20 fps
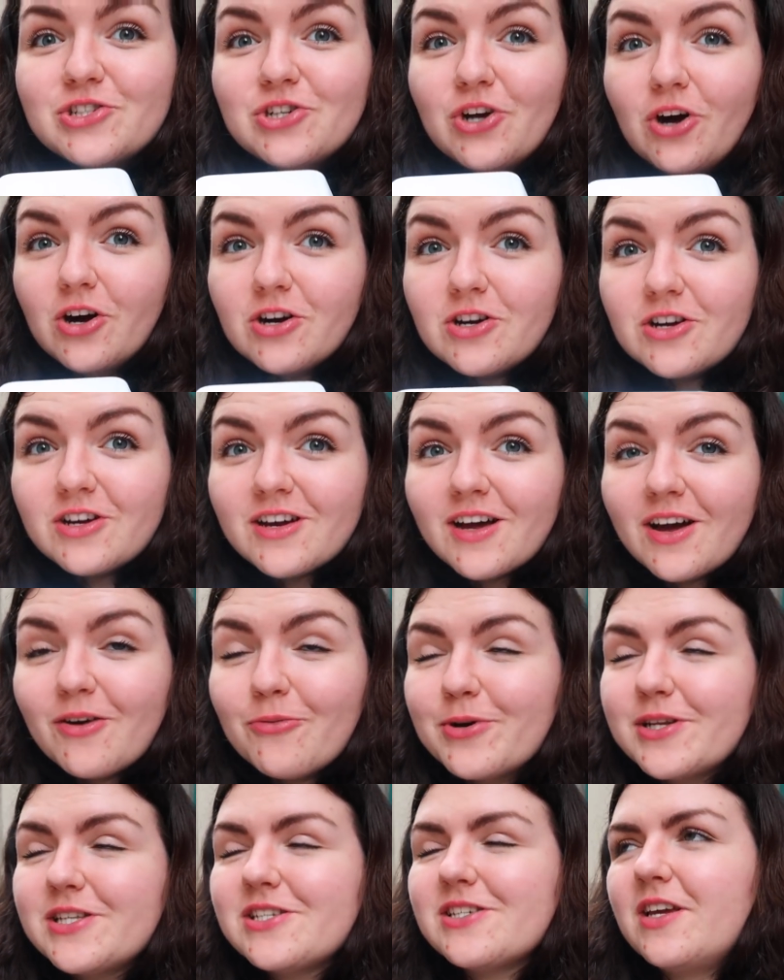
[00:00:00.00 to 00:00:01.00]
Choc,
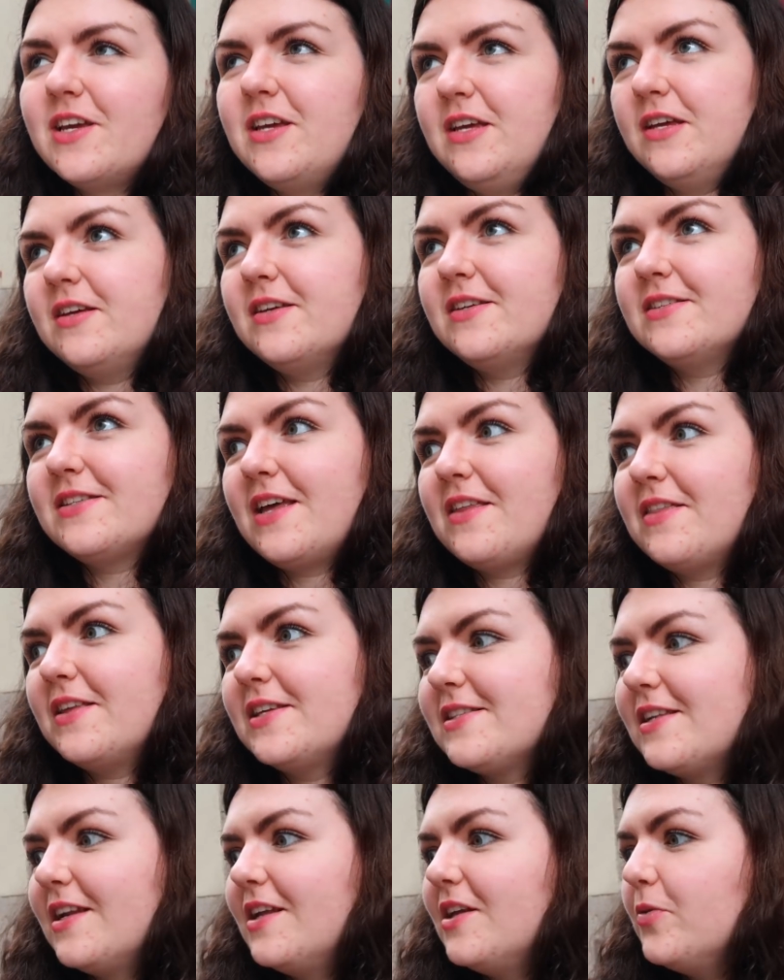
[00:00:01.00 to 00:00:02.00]
which is
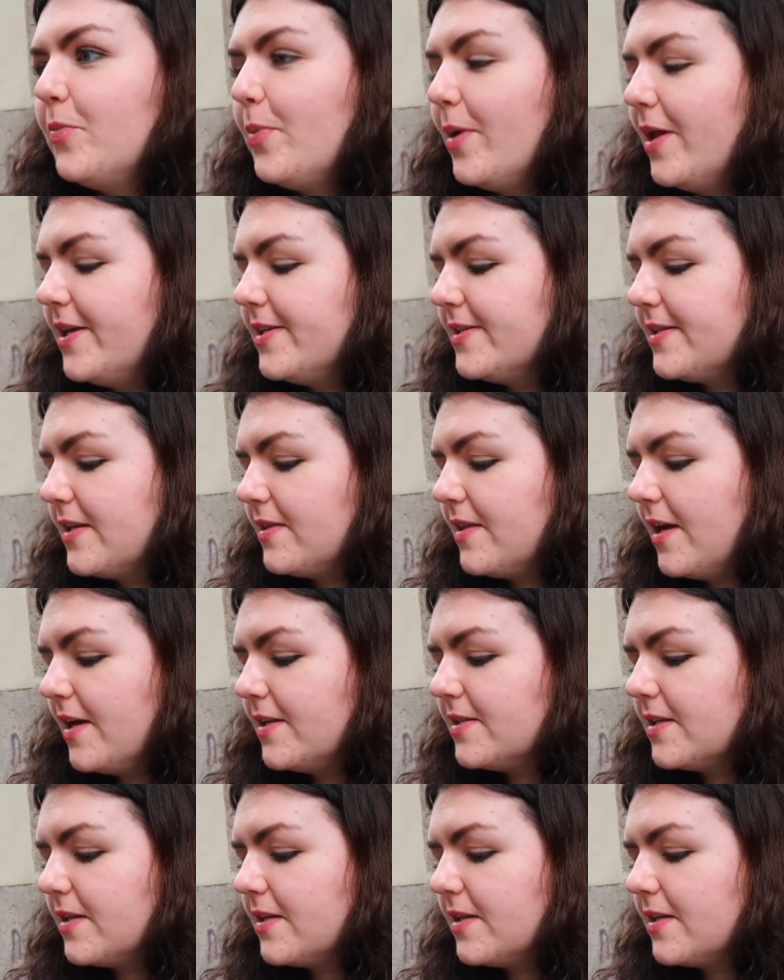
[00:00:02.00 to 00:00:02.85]
this little place that